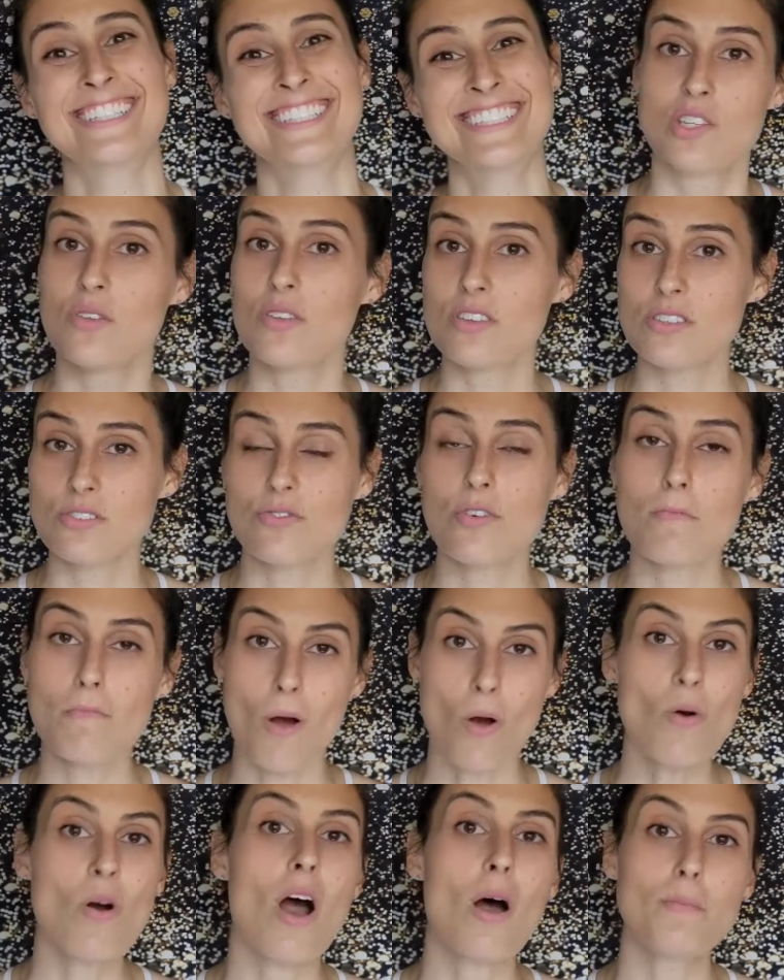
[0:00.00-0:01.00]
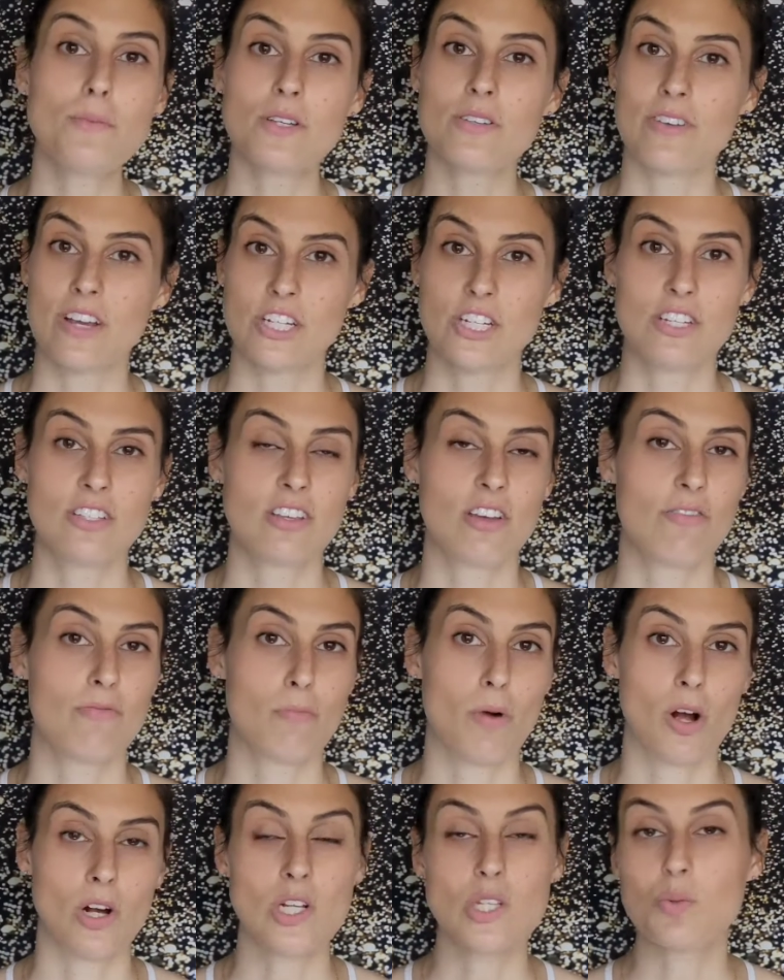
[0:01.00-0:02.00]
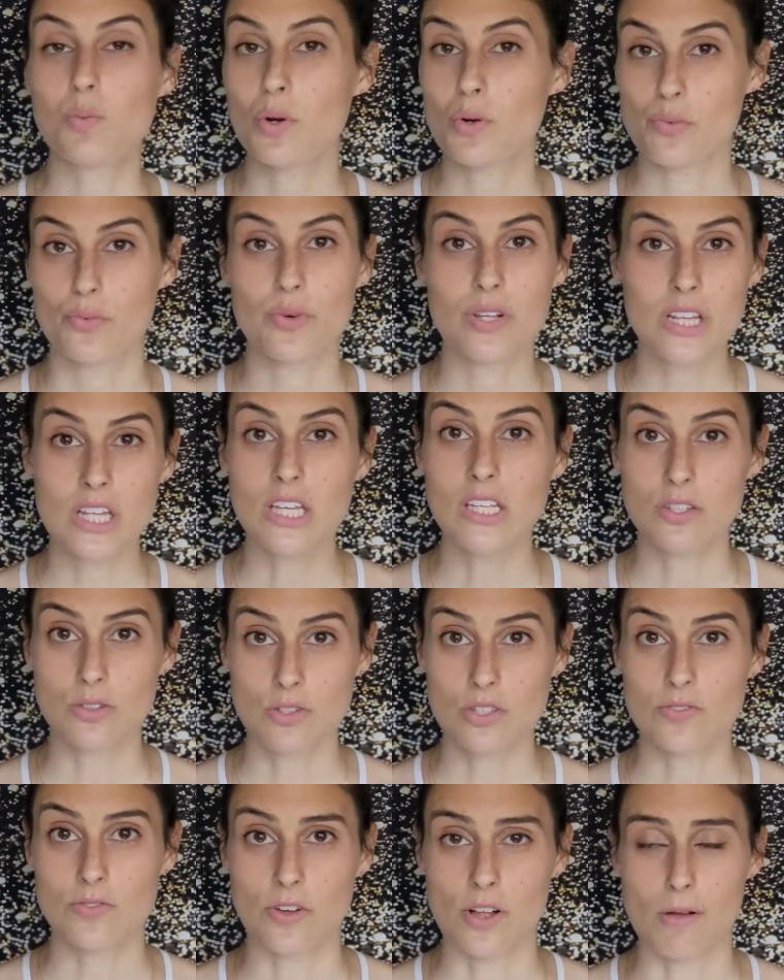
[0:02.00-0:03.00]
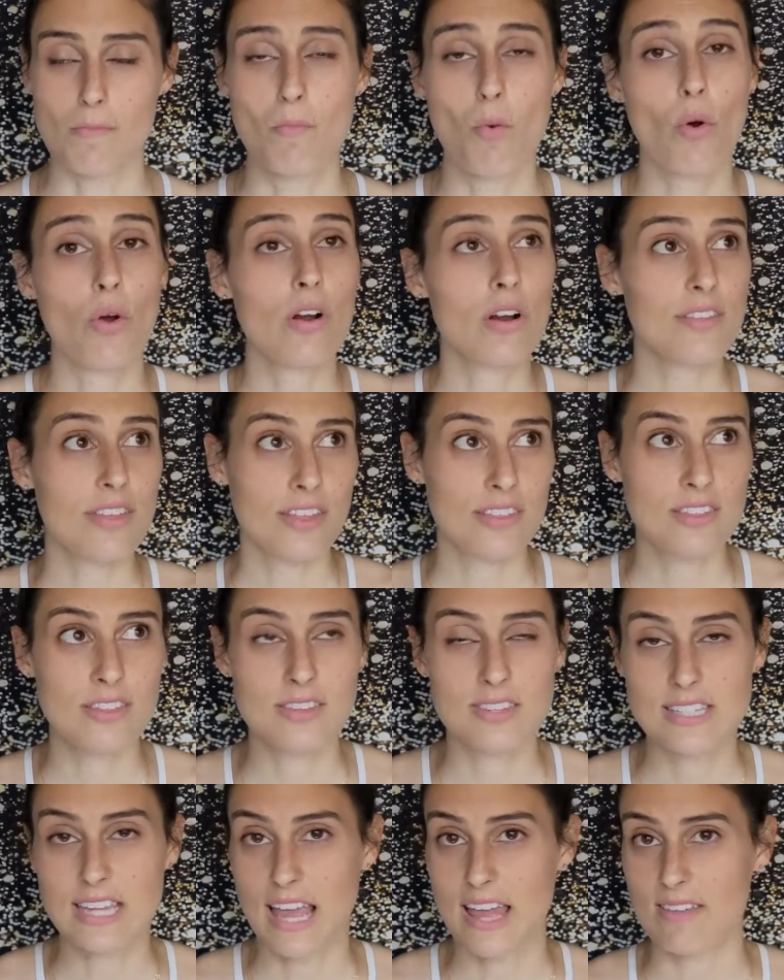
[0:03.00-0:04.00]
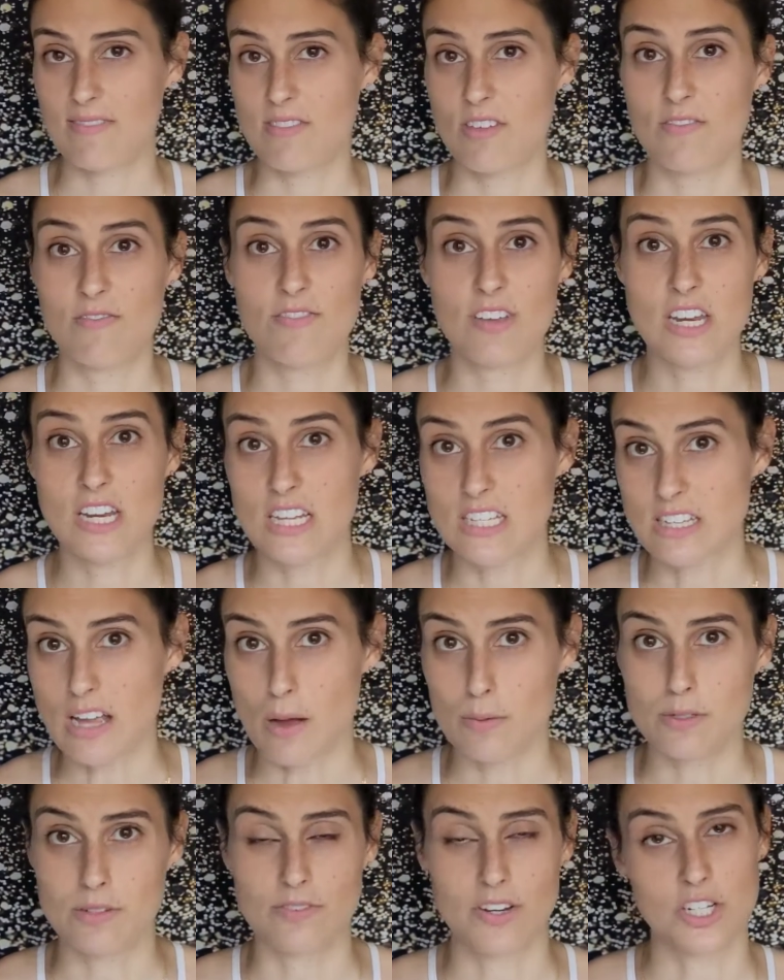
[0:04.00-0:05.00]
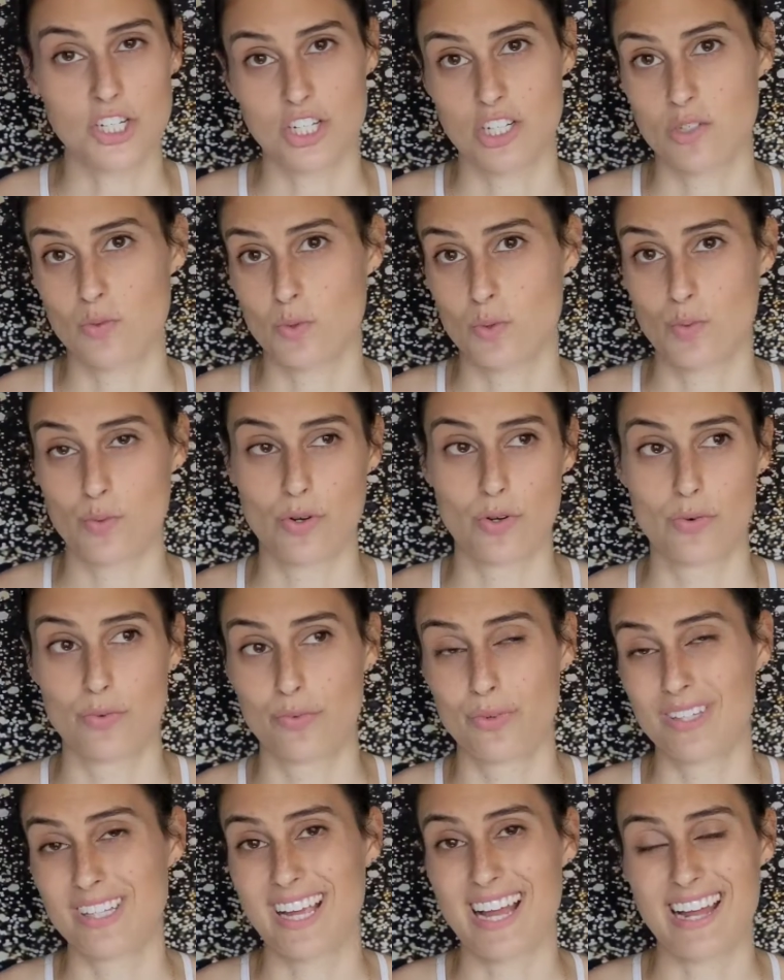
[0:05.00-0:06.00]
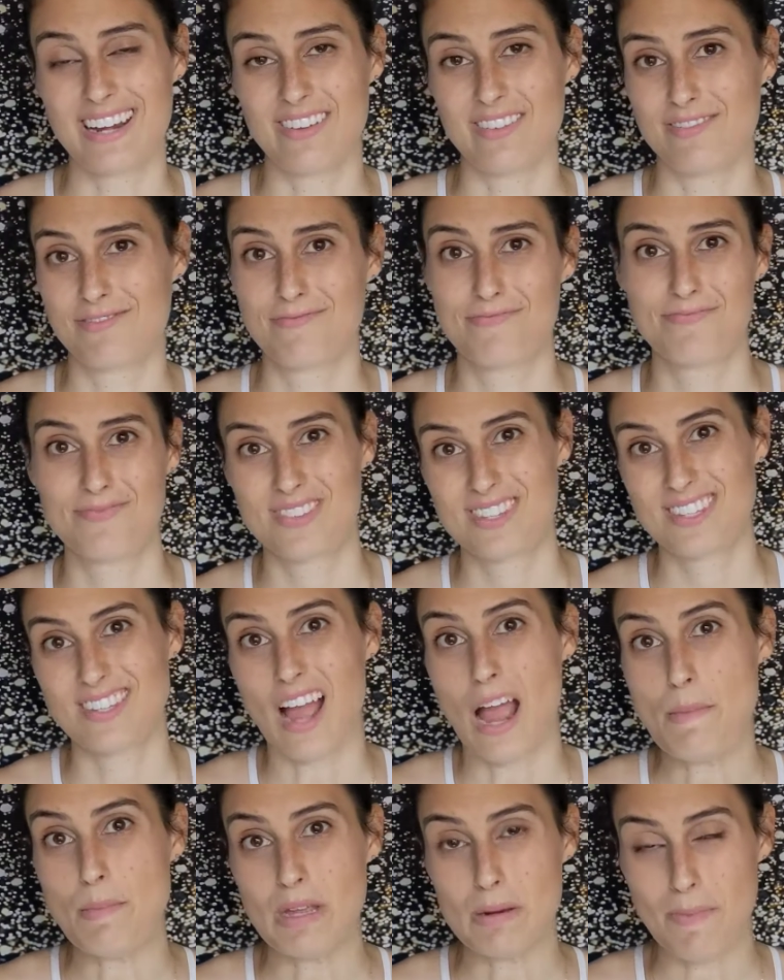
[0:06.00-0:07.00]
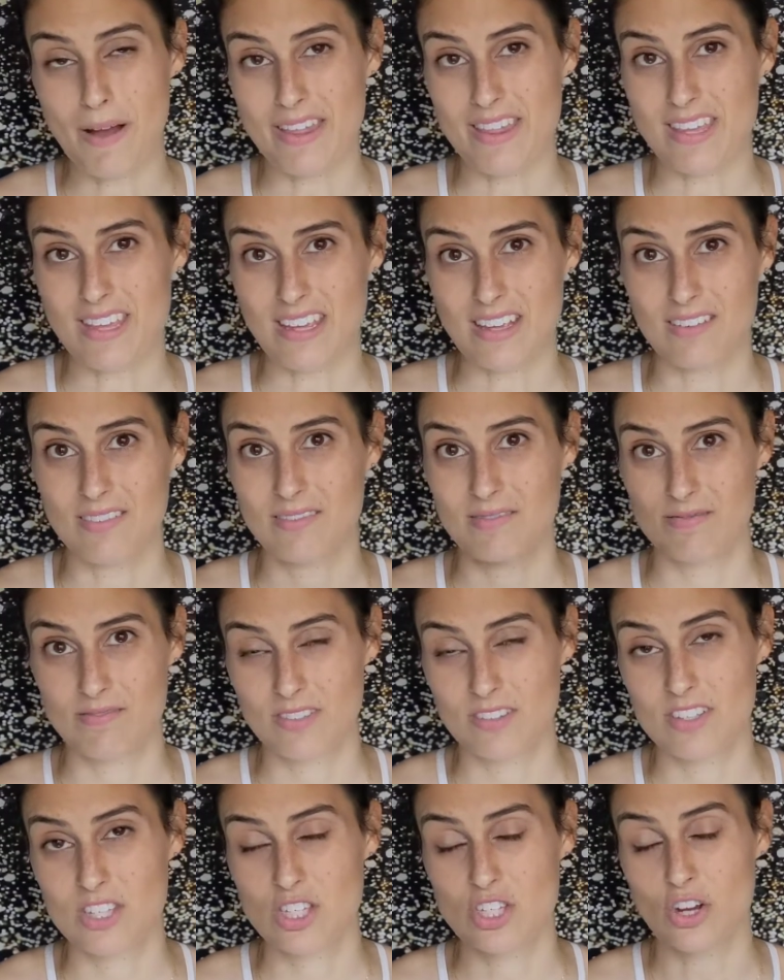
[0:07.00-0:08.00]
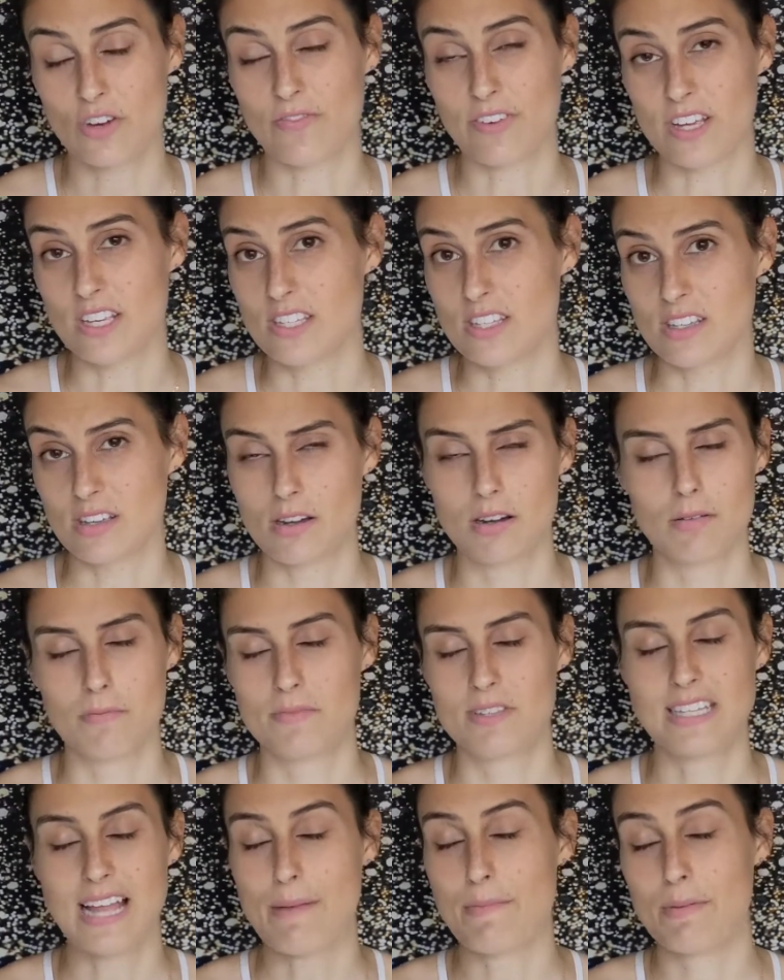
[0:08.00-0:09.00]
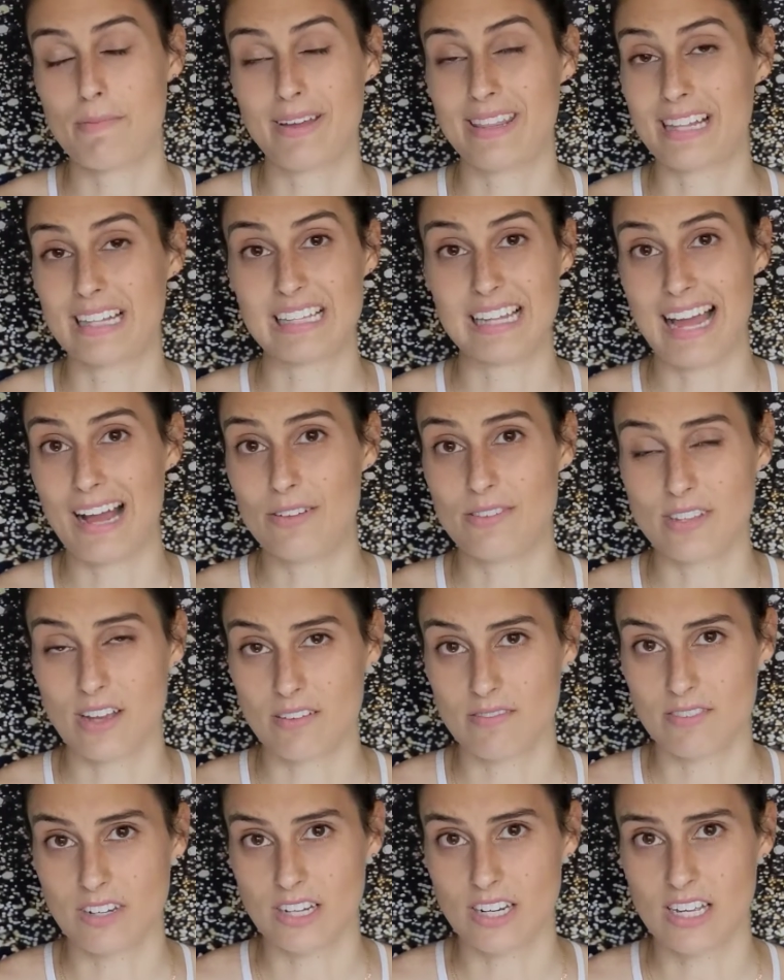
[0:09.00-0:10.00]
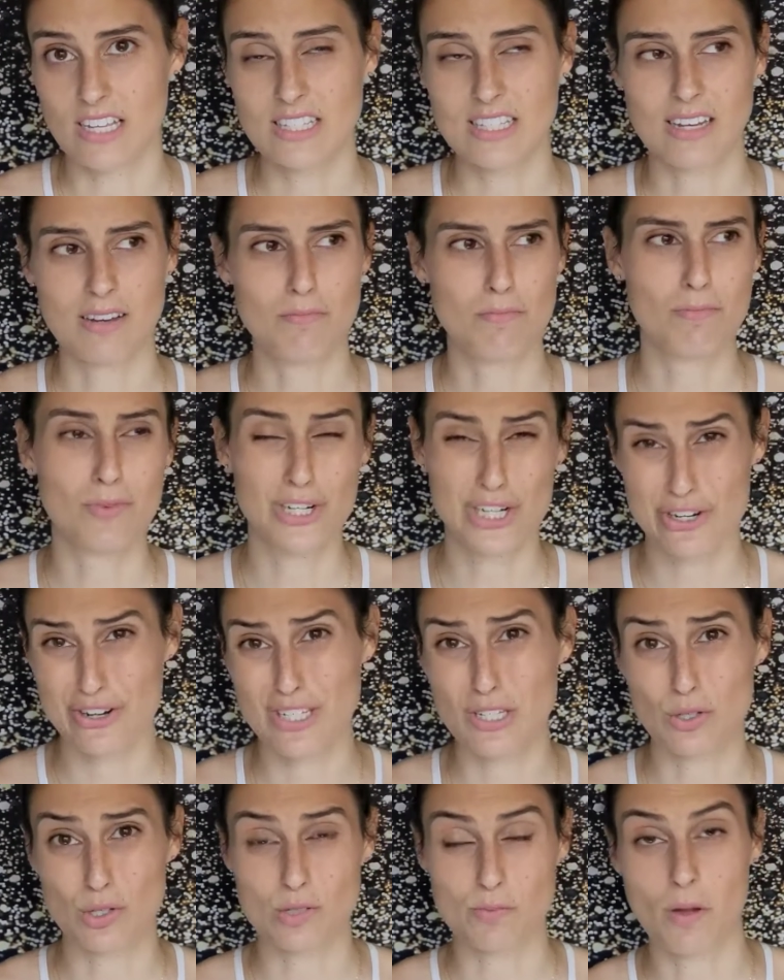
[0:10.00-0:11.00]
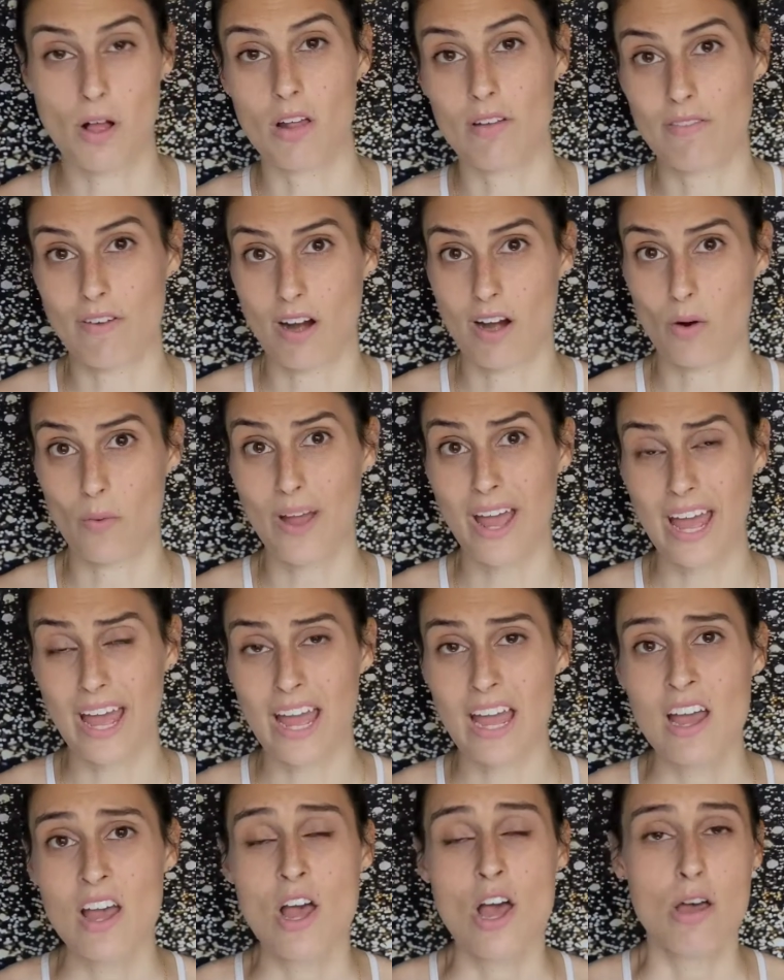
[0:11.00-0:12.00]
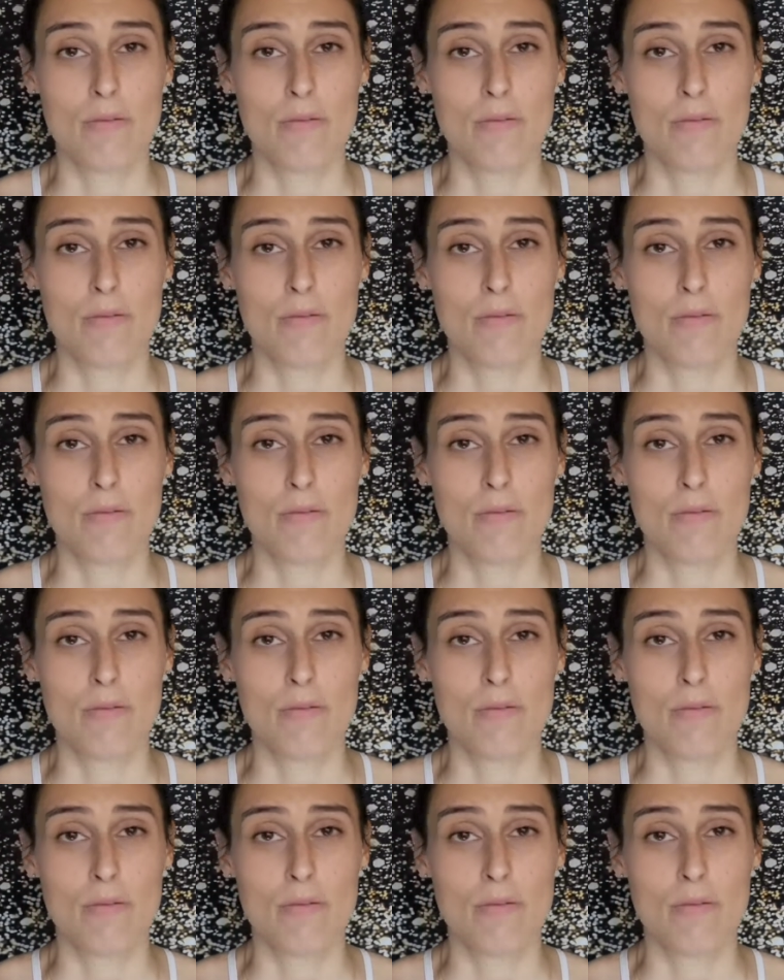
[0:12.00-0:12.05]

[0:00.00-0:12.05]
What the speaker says: So these remote observations of Mars were really useful, more than, say, the Venus observations, which were really kind of stymied by the surface, or stymied by the clouds on Venus, and Mercury is so small and far away,